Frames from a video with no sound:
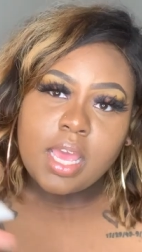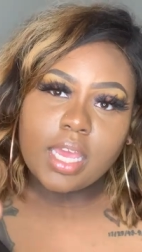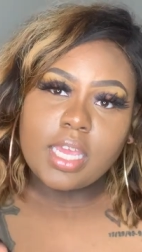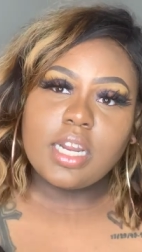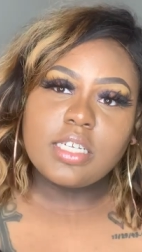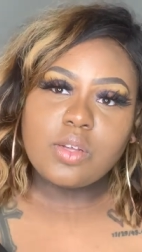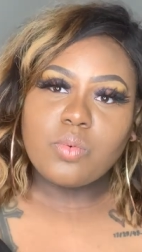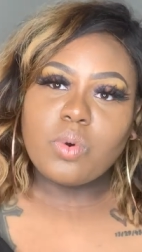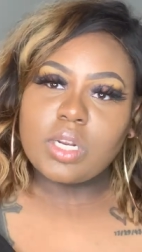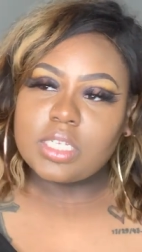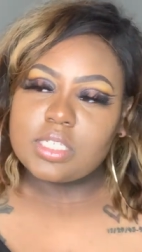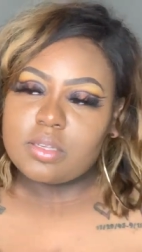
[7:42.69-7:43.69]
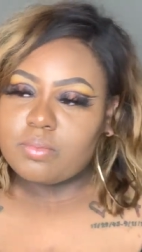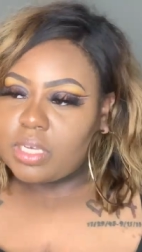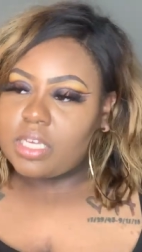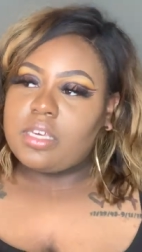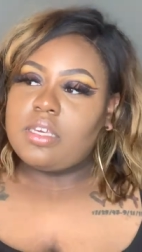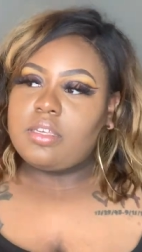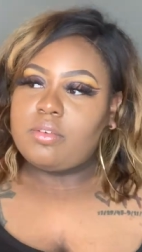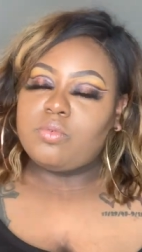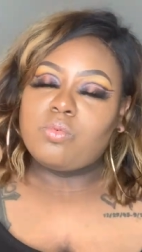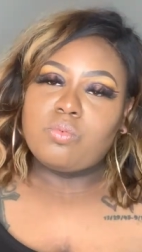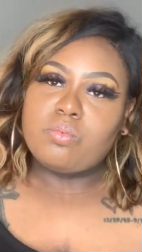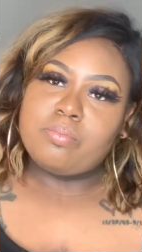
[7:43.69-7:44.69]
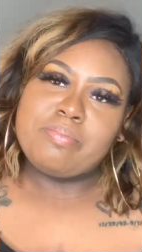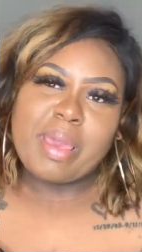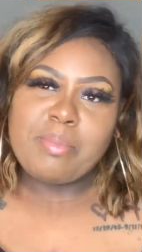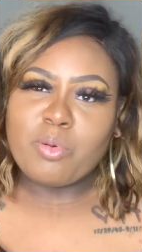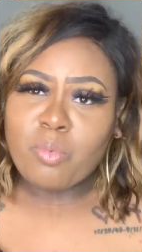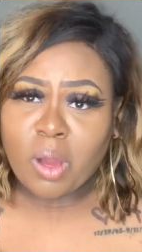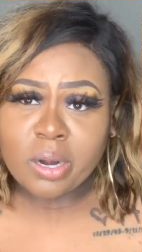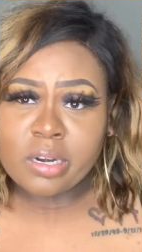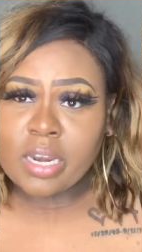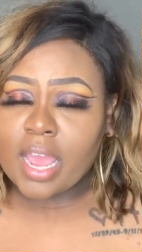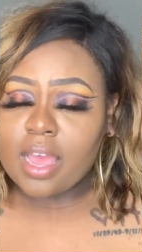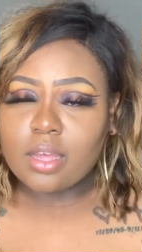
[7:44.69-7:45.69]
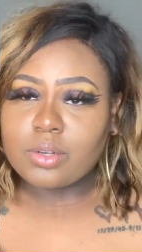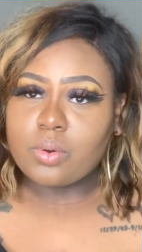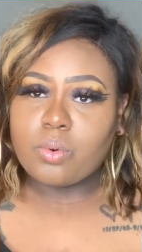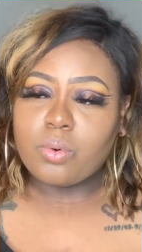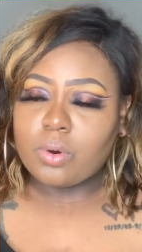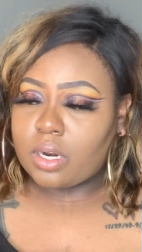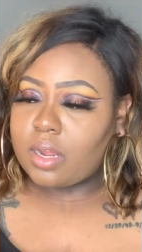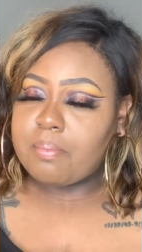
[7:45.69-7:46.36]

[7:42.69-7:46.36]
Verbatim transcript: He doesn't want it to be maybe watered down or